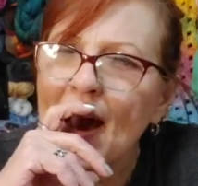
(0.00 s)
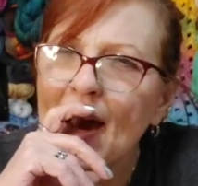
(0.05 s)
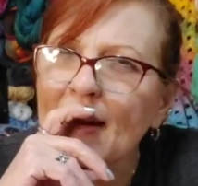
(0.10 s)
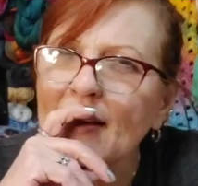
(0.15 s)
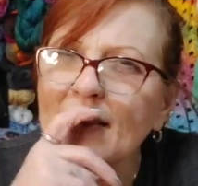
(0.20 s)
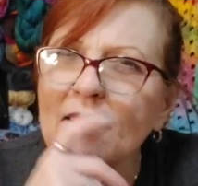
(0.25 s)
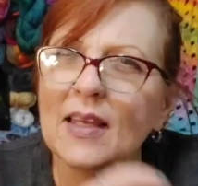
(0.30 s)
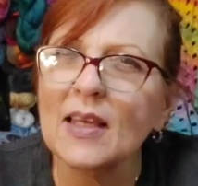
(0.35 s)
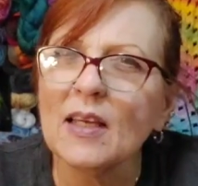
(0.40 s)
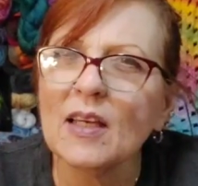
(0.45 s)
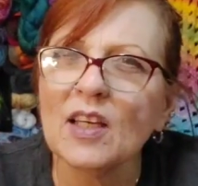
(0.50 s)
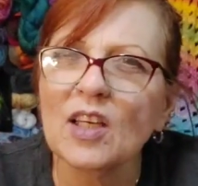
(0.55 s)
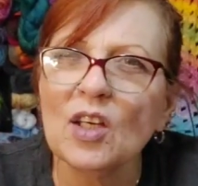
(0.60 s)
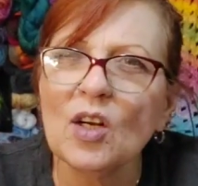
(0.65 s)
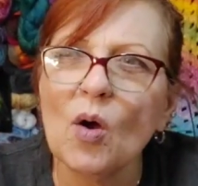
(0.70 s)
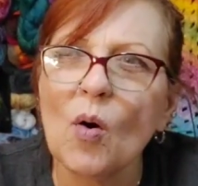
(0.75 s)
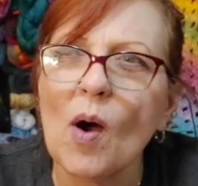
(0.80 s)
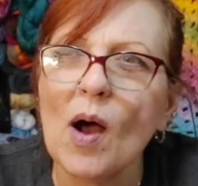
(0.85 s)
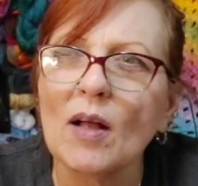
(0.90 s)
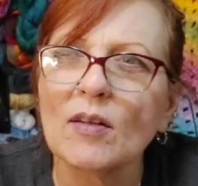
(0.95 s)
I think,
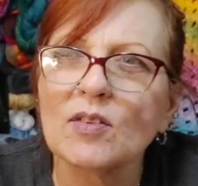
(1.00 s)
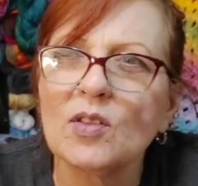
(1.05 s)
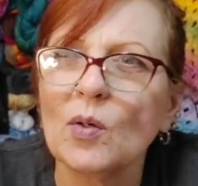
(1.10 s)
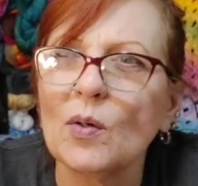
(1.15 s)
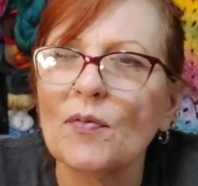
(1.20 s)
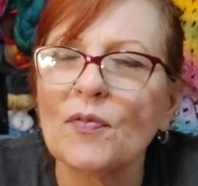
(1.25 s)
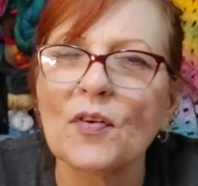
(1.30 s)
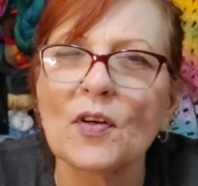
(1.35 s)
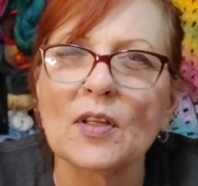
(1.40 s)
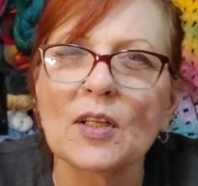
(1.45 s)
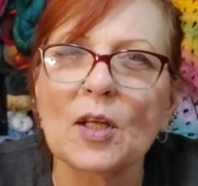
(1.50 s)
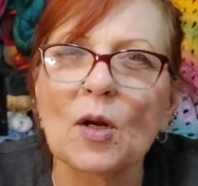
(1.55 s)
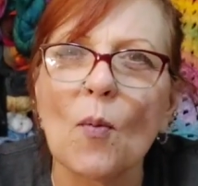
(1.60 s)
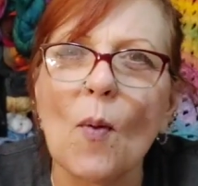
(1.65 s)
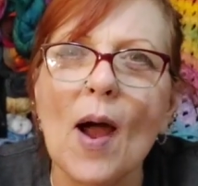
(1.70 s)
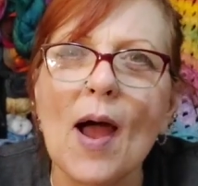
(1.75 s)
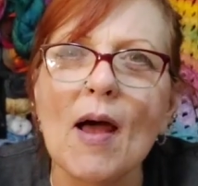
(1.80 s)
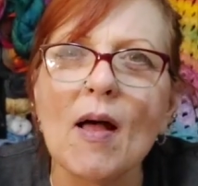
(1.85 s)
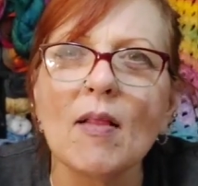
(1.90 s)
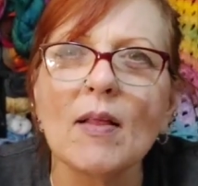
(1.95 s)
you know, I'll do it for a little
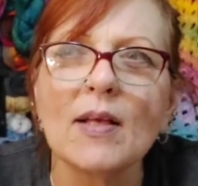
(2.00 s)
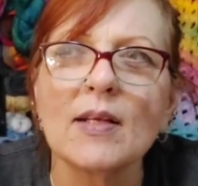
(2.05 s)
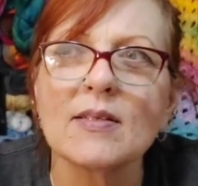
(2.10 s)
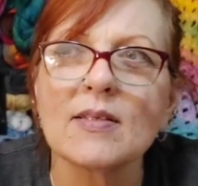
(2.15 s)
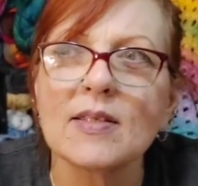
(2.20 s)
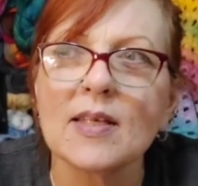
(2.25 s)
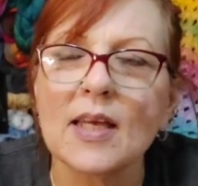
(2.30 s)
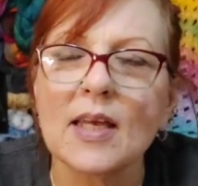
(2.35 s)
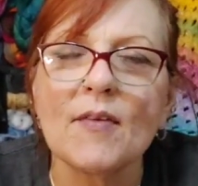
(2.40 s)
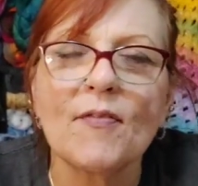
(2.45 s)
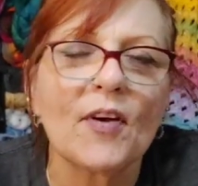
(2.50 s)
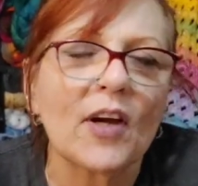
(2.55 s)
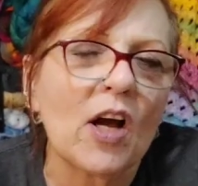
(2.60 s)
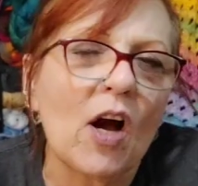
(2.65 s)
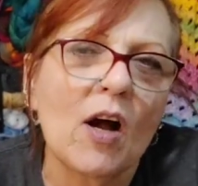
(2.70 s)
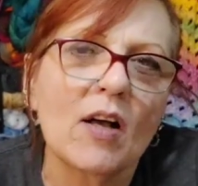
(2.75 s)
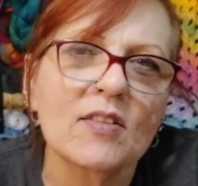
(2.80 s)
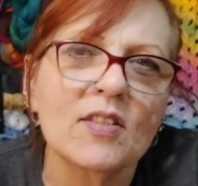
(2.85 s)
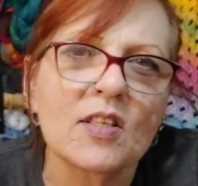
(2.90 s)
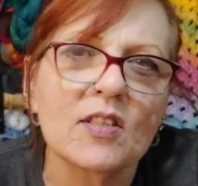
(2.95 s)
while and see if it
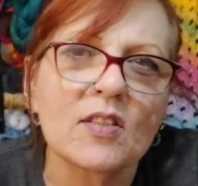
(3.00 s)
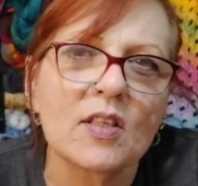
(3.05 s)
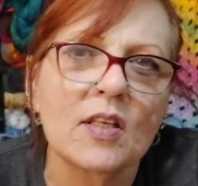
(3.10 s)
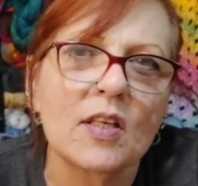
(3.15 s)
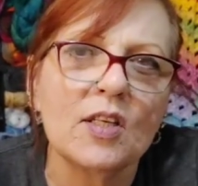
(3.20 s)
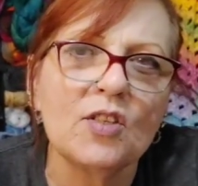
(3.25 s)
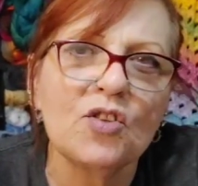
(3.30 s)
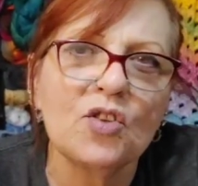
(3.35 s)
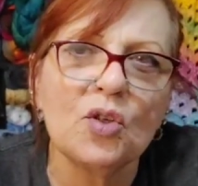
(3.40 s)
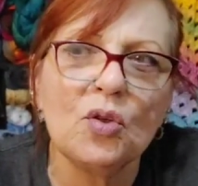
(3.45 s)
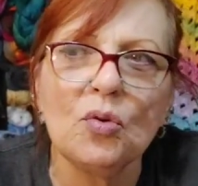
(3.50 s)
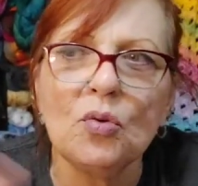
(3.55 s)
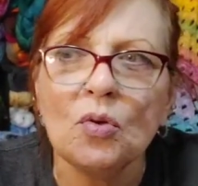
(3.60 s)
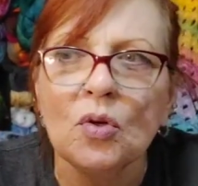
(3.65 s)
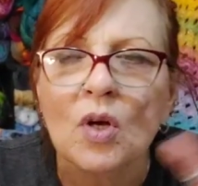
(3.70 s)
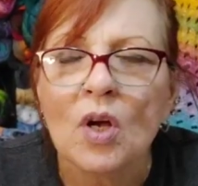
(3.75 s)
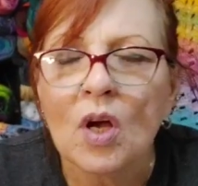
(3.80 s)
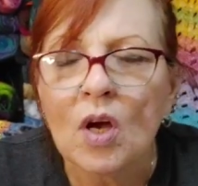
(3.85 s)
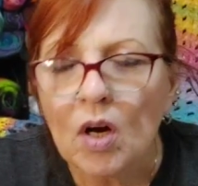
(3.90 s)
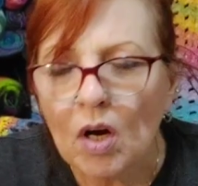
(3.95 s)
causes an issue,
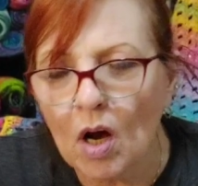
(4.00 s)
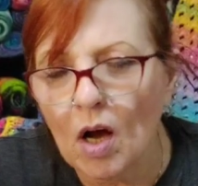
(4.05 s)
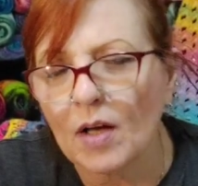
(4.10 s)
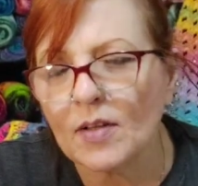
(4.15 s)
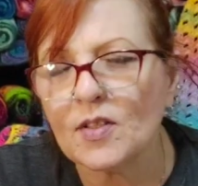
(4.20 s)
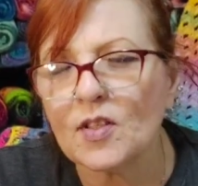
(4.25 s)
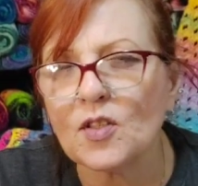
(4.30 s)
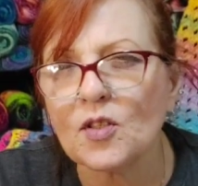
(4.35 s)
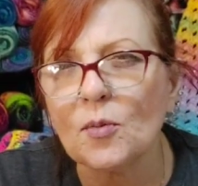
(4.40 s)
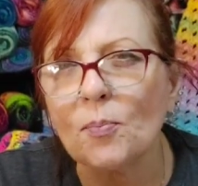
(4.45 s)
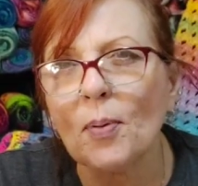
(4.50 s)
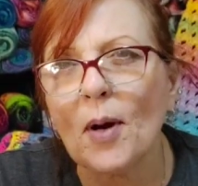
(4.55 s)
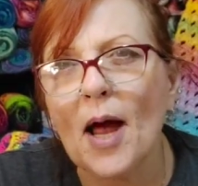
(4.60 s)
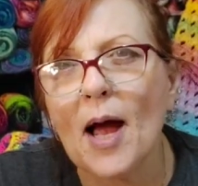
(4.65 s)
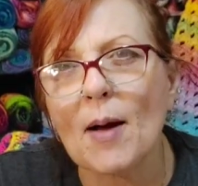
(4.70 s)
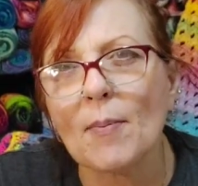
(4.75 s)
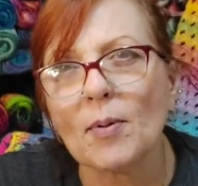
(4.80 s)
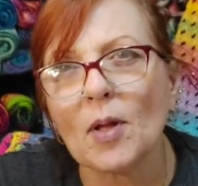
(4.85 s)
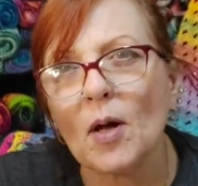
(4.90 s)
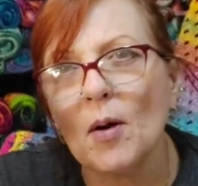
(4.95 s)
causes a
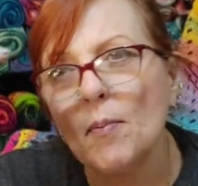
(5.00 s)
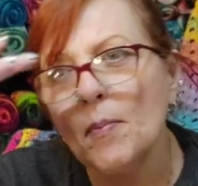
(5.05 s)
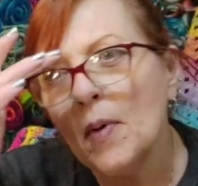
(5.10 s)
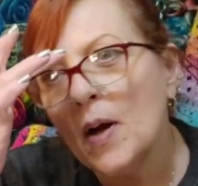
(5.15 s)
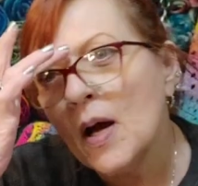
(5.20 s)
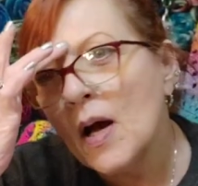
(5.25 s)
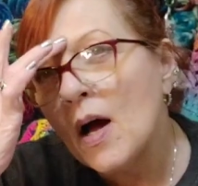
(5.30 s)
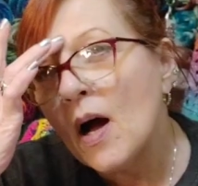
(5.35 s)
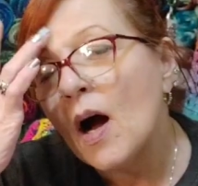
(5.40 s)
problem.